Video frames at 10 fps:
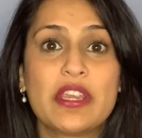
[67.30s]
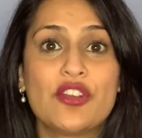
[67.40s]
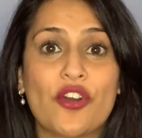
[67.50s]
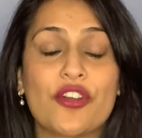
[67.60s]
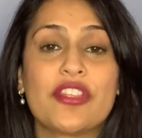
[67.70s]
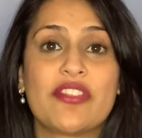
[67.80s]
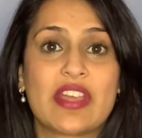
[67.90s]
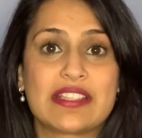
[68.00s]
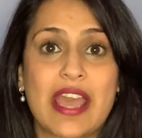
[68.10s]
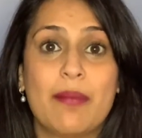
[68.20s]
know that
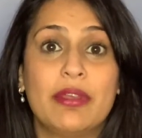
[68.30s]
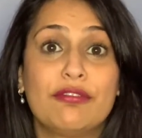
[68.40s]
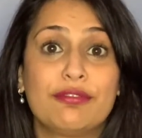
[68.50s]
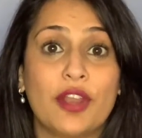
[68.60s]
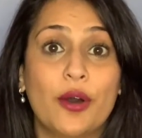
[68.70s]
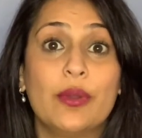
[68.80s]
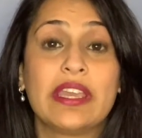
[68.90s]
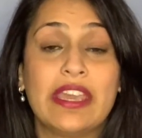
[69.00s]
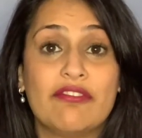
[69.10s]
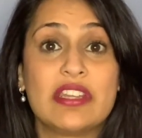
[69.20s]
there's ebb and flow and
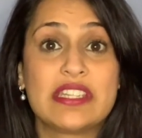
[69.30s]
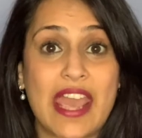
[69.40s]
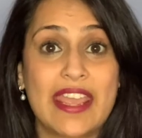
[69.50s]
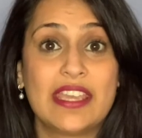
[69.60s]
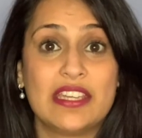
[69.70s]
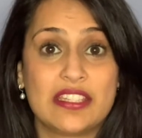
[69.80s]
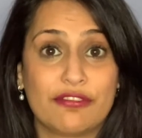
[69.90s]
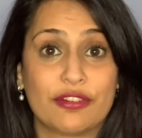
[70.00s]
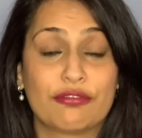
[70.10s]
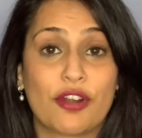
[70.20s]
give and take in
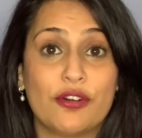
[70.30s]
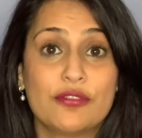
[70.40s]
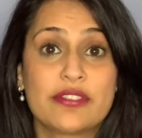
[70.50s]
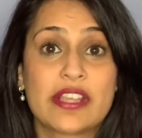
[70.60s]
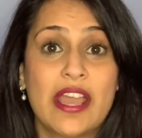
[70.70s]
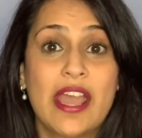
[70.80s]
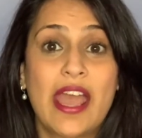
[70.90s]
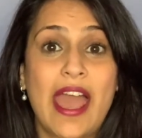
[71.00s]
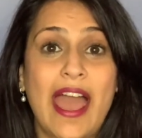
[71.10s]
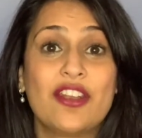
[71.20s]
different roles,
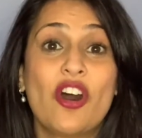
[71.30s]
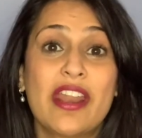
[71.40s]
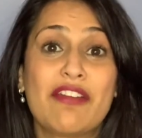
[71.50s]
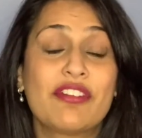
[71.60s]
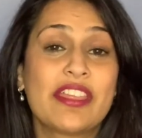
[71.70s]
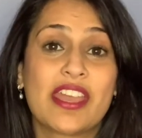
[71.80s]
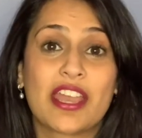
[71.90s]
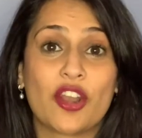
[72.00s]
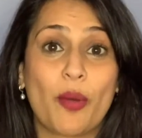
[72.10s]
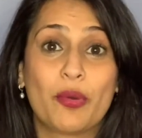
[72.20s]
and not everything
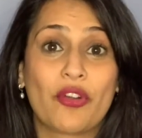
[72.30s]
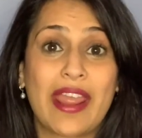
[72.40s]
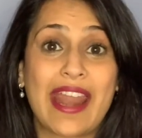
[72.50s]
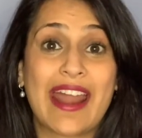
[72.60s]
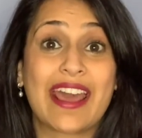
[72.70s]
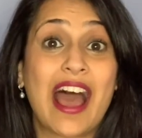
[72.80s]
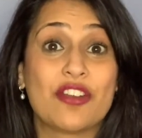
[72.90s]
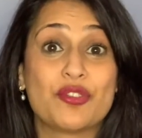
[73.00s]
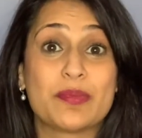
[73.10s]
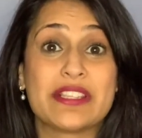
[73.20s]
can operate at
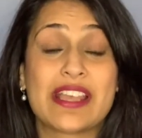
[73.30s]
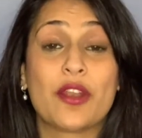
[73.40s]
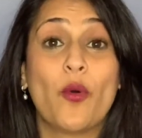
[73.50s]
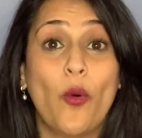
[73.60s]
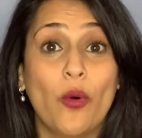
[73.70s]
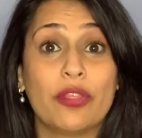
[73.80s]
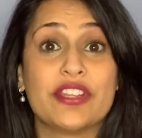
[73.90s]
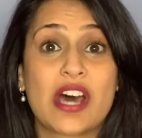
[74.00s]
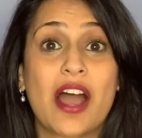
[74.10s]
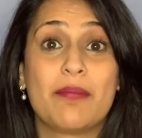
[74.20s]
100% all the
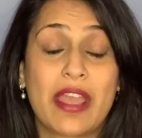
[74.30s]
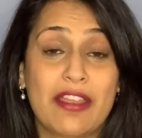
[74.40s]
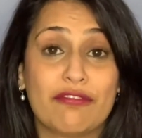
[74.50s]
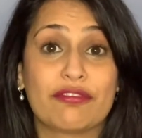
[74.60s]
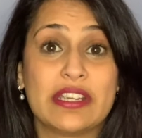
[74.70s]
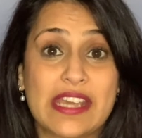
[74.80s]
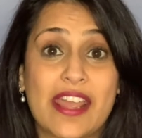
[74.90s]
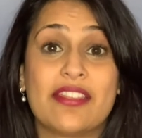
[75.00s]
time every day.